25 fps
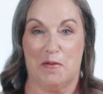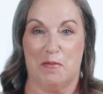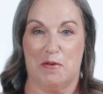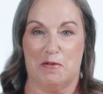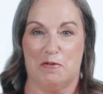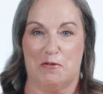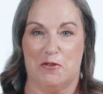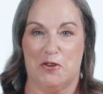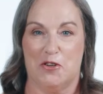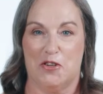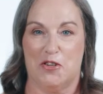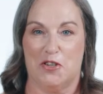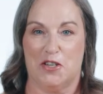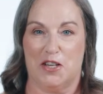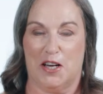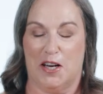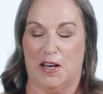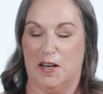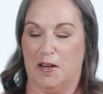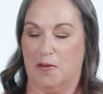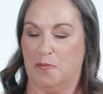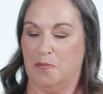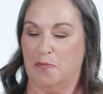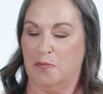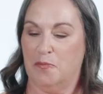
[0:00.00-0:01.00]
before you
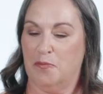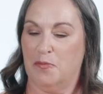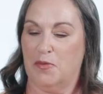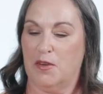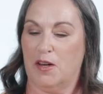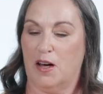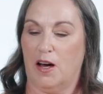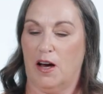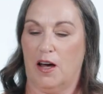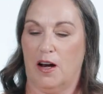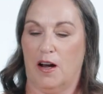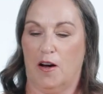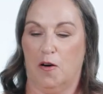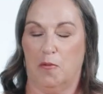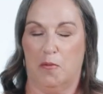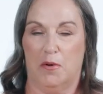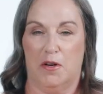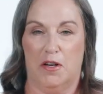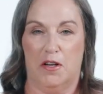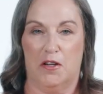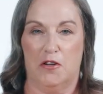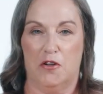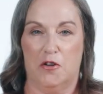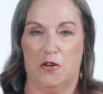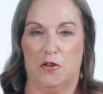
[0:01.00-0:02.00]
die. An
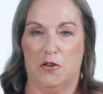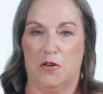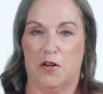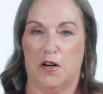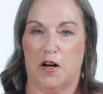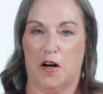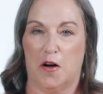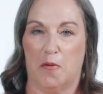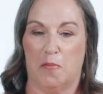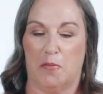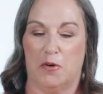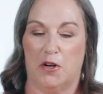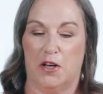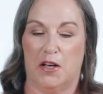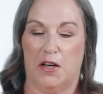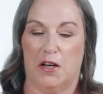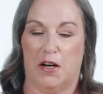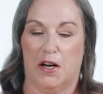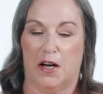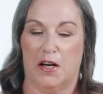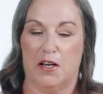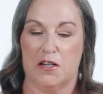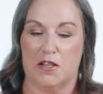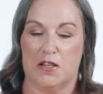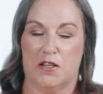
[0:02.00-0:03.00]
Albariño, a
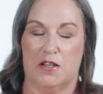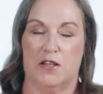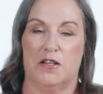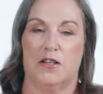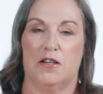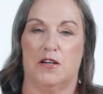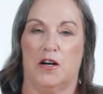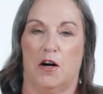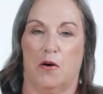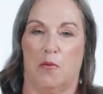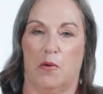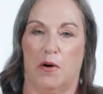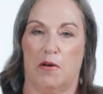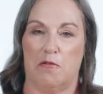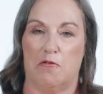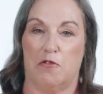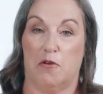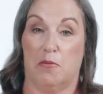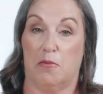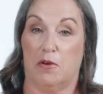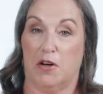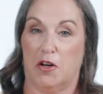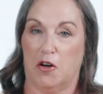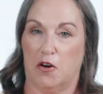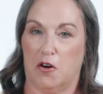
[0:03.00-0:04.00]
Priorat, a wine
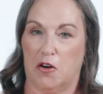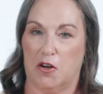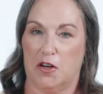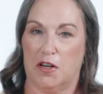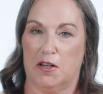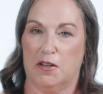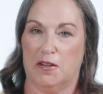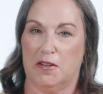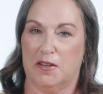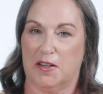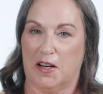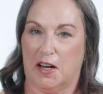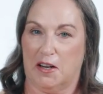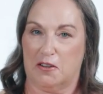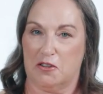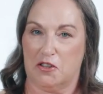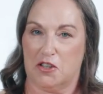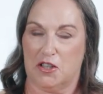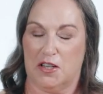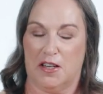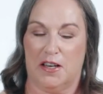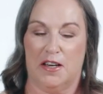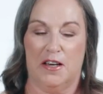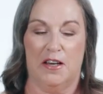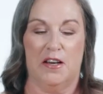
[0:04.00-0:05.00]
from Rioja,
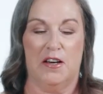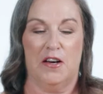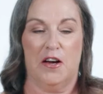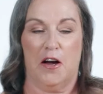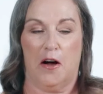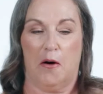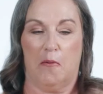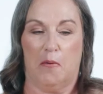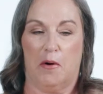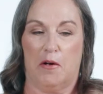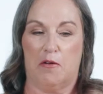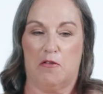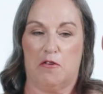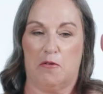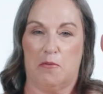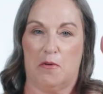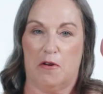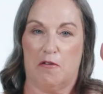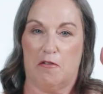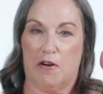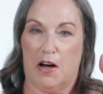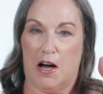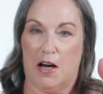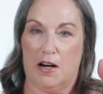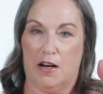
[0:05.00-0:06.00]
naturally, a wine from
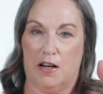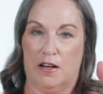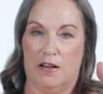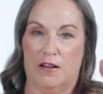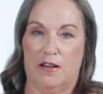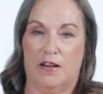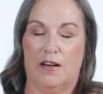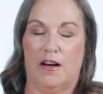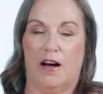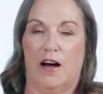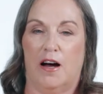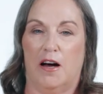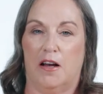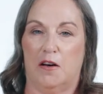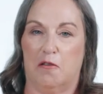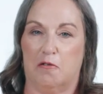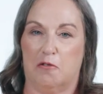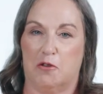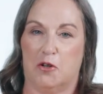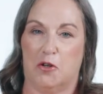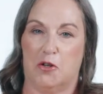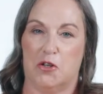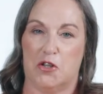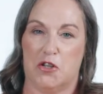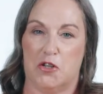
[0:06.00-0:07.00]
Navarra, and of
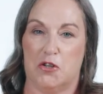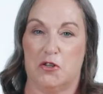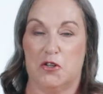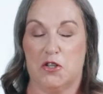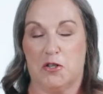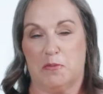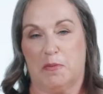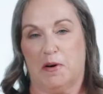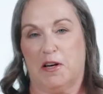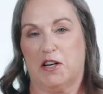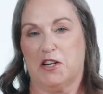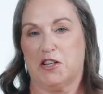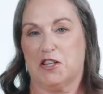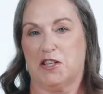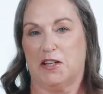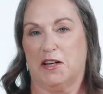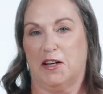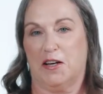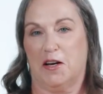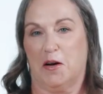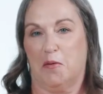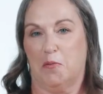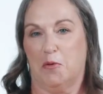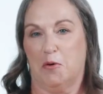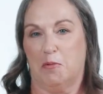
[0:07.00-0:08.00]
course no Spanish
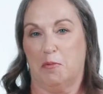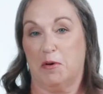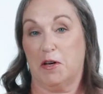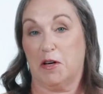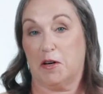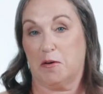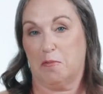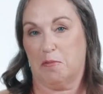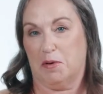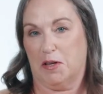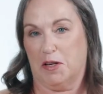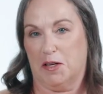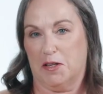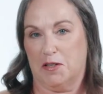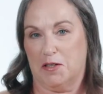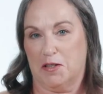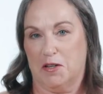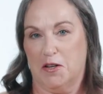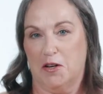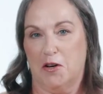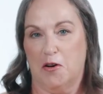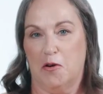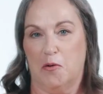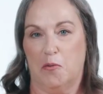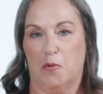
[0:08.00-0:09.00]
lineup would be complete
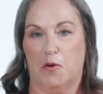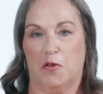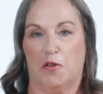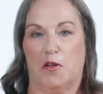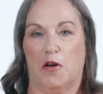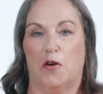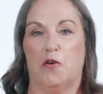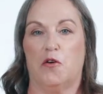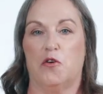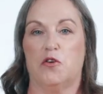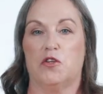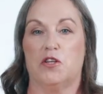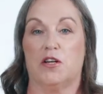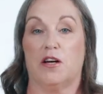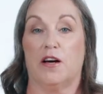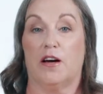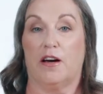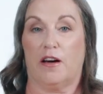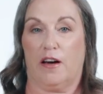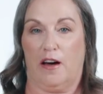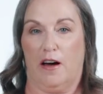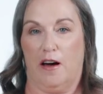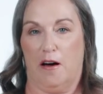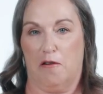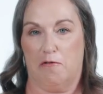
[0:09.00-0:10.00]
without a
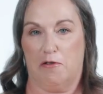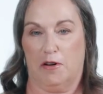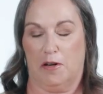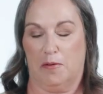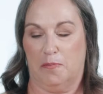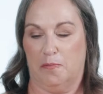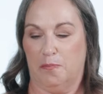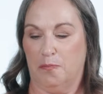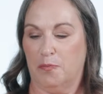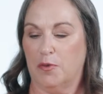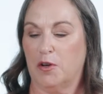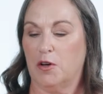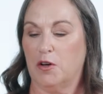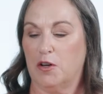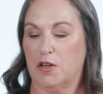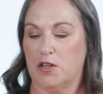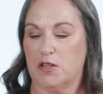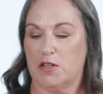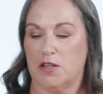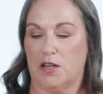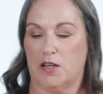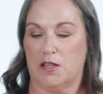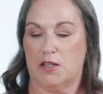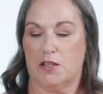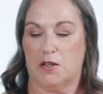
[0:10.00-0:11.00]
cava.
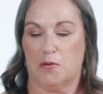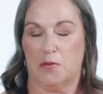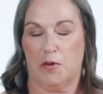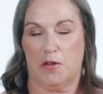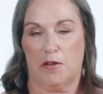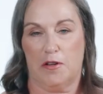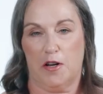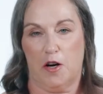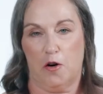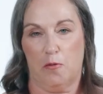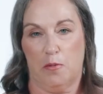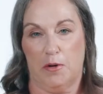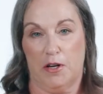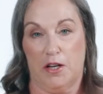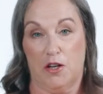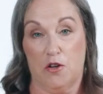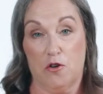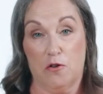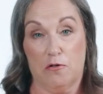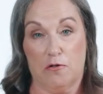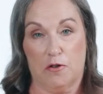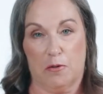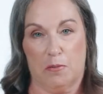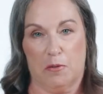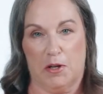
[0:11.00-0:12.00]
Starting with the
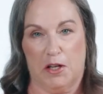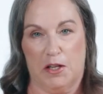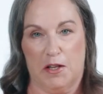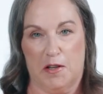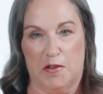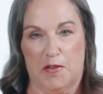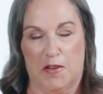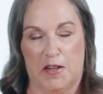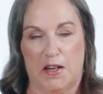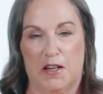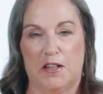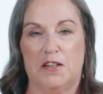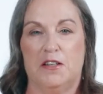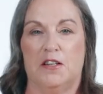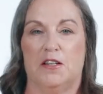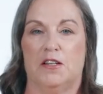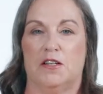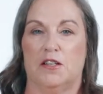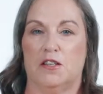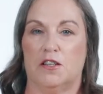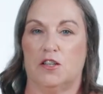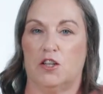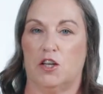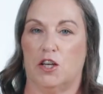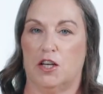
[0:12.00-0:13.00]
Albariño from Galicia,
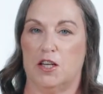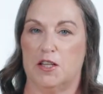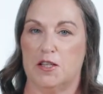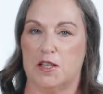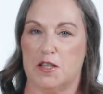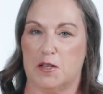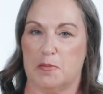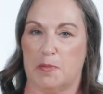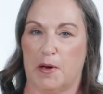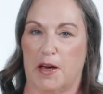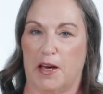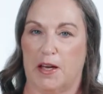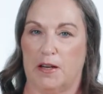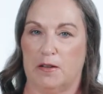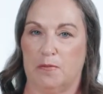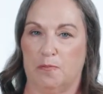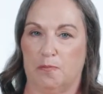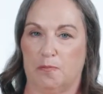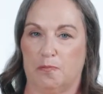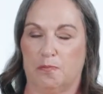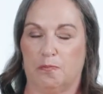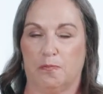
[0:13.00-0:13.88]
green Spain,